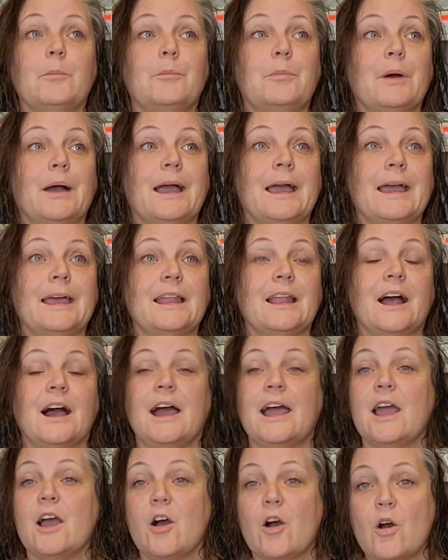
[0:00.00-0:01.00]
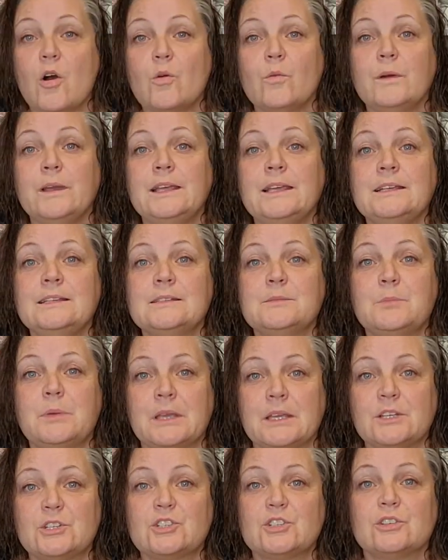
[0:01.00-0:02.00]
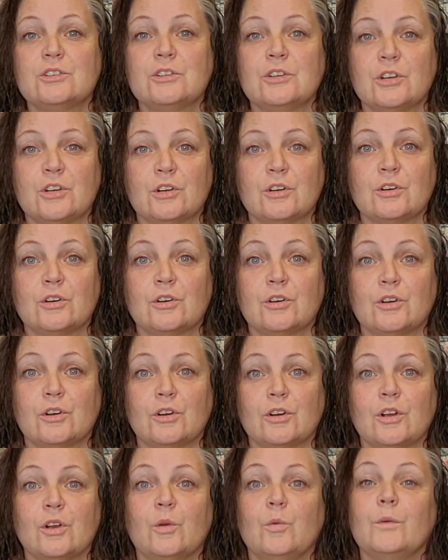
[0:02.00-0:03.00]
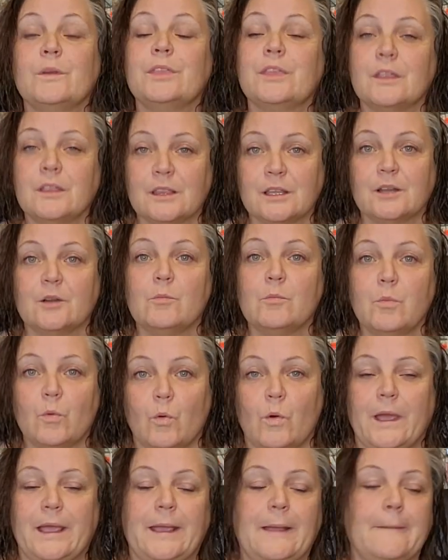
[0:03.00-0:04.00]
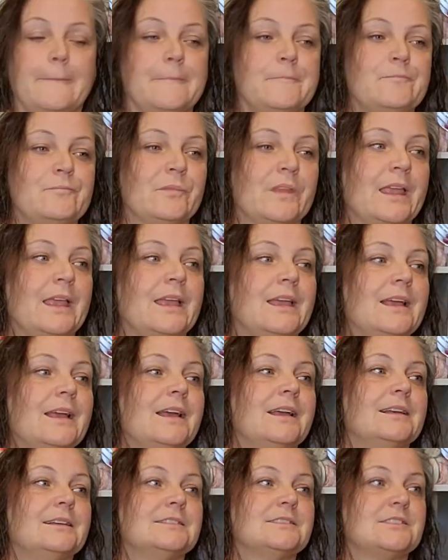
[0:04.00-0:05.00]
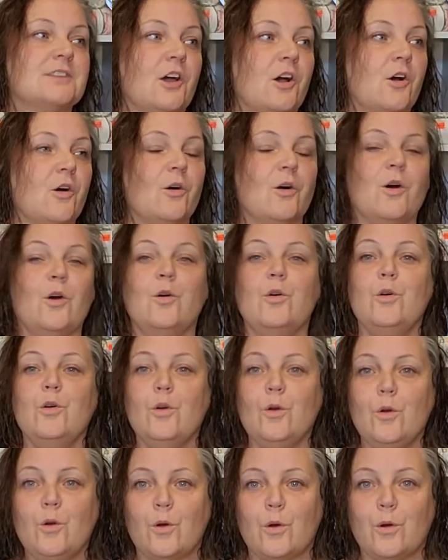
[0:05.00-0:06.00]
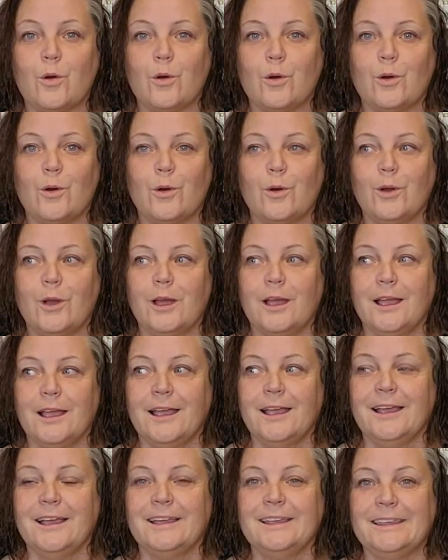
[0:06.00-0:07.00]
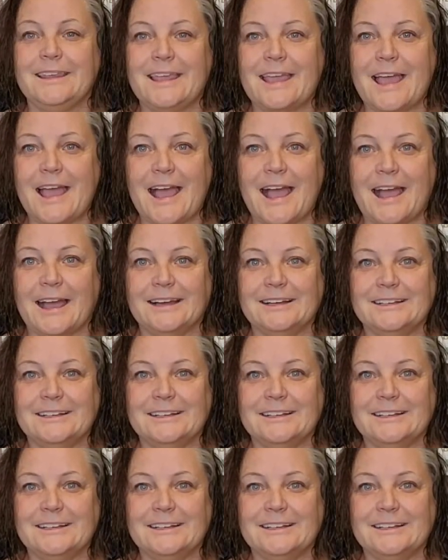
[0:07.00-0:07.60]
But I always pictured her with a little boy. So, whew, yeah.